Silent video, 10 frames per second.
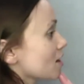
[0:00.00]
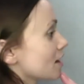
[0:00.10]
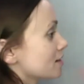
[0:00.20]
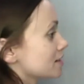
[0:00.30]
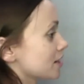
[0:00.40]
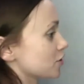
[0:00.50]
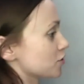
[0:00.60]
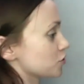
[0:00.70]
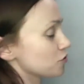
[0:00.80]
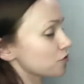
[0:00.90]
and take your
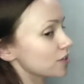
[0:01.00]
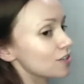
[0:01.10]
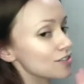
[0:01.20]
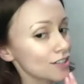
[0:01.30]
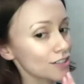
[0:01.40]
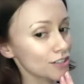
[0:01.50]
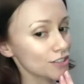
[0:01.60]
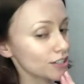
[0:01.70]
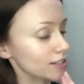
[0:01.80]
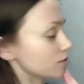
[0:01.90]
2 fingers on your
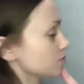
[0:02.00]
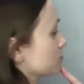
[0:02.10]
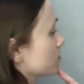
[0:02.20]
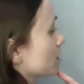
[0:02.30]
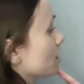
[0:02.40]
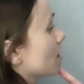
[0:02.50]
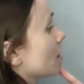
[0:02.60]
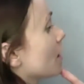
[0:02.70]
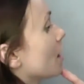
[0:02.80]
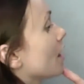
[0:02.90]
chin
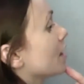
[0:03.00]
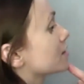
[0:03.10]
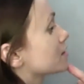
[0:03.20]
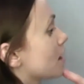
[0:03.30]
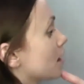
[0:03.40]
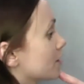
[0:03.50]
and tuck your